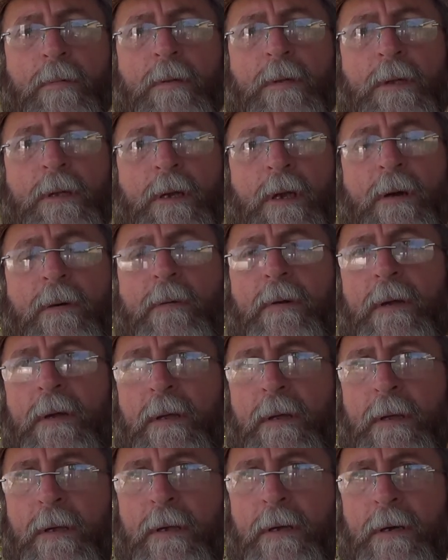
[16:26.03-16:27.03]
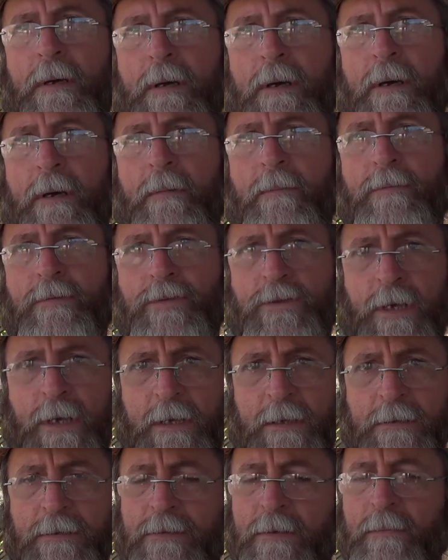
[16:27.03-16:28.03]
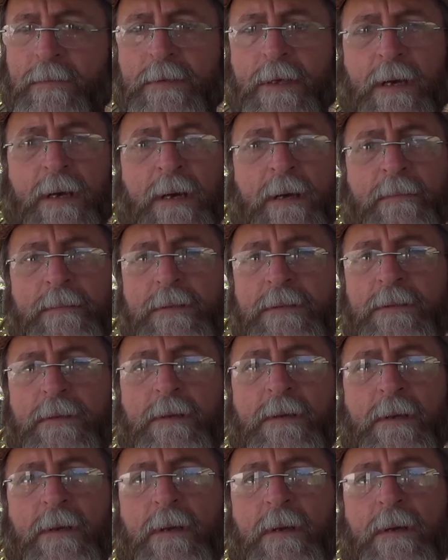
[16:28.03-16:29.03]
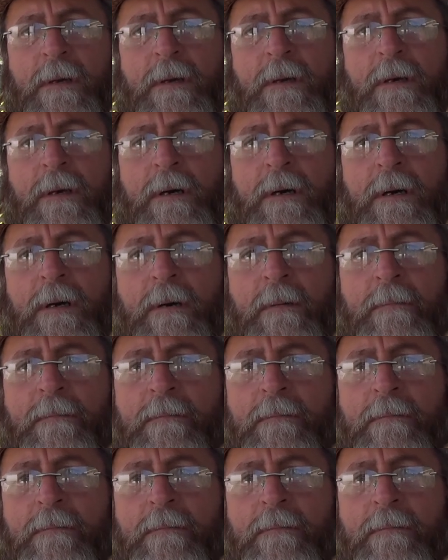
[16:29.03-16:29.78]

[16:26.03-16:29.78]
You know, uh, chickens sometimes um,